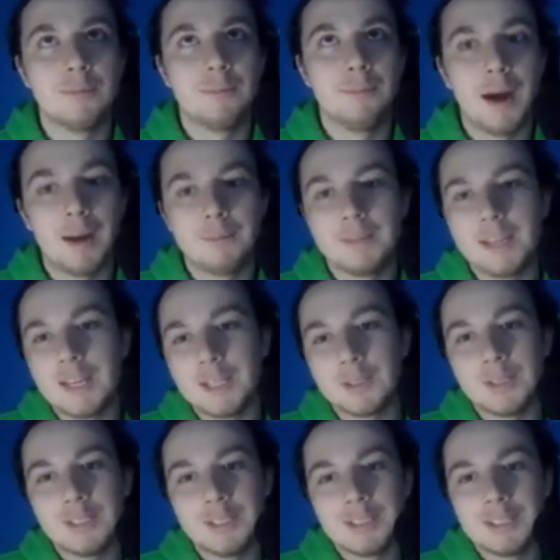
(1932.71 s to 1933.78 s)
Bob
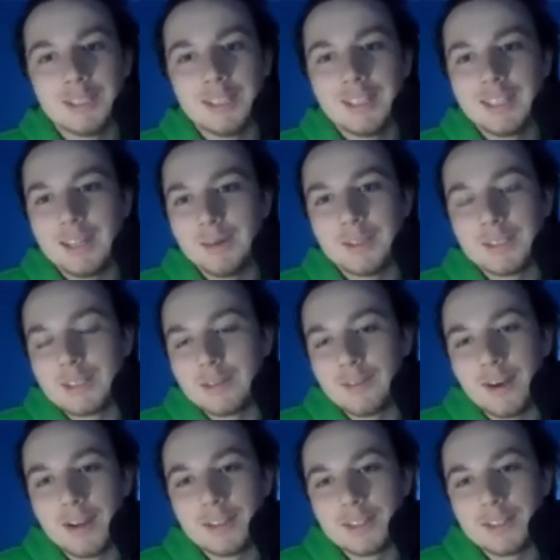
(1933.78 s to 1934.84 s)
Dandridge that was the
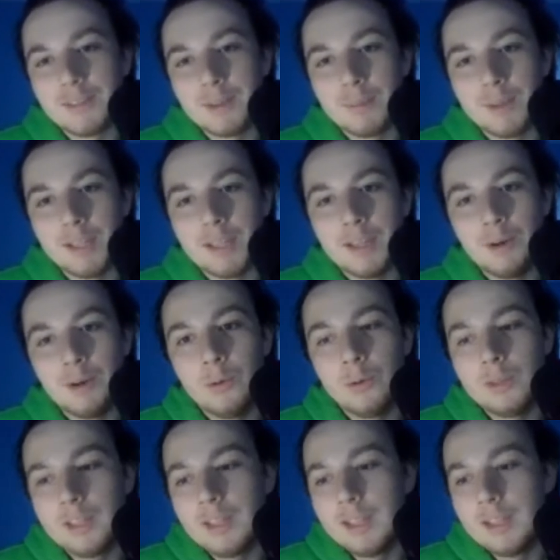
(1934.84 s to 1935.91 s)
Finals MVP, who
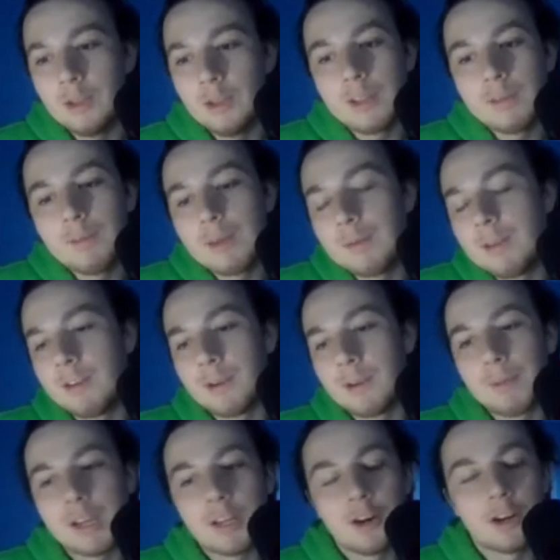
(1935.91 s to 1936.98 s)
you could maybe even
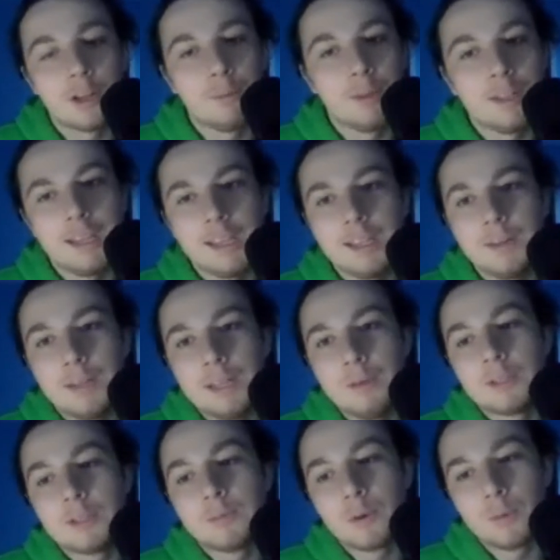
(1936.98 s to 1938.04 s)
make an argument that he
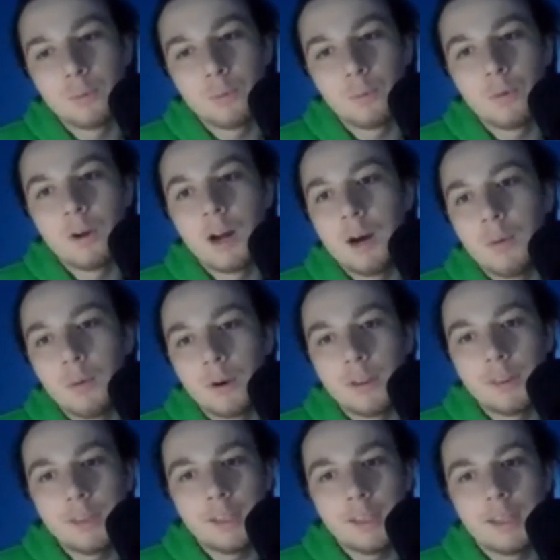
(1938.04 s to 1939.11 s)
was more
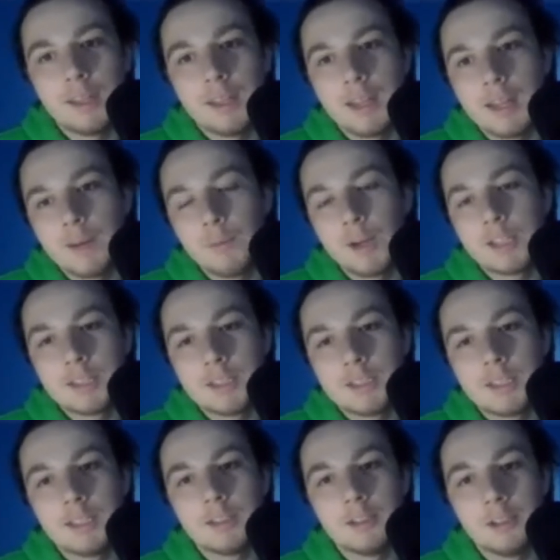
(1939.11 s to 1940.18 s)
worthy than Wes
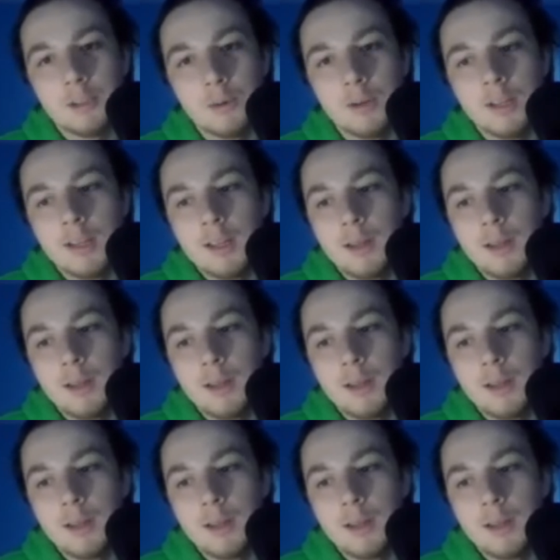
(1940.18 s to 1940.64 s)
Unseld too.